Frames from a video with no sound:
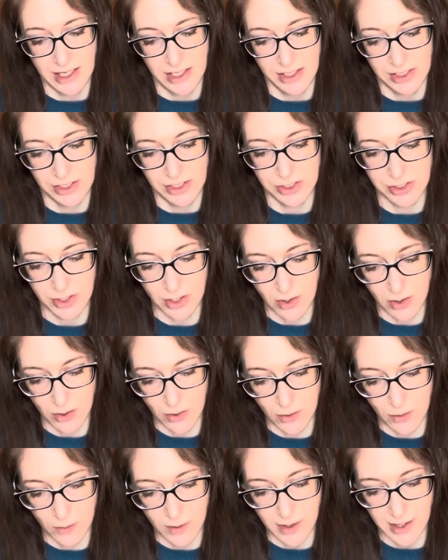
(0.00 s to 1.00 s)

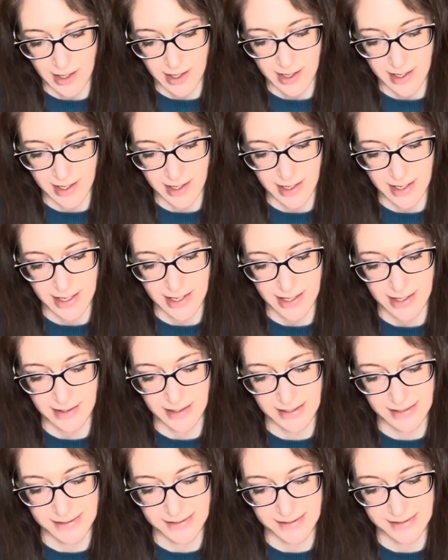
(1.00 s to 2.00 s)
So
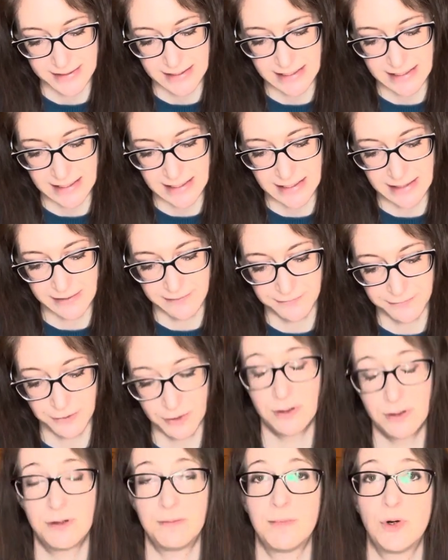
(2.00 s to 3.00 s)
let's see.
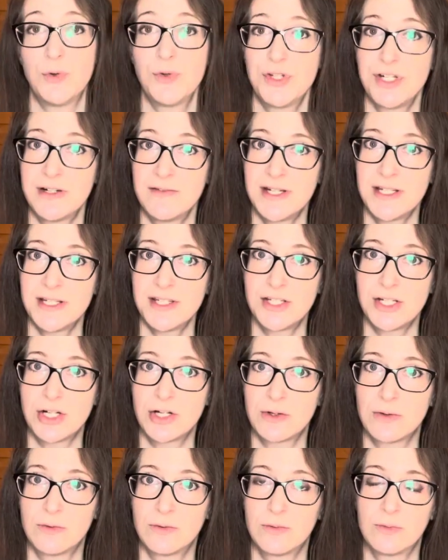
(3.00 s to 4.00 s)
For most of us, you
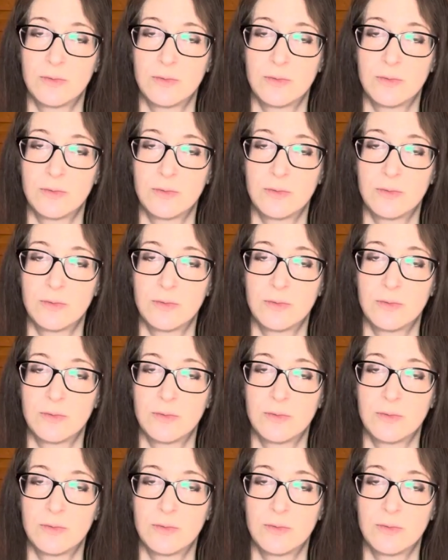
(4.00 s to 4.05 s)
know,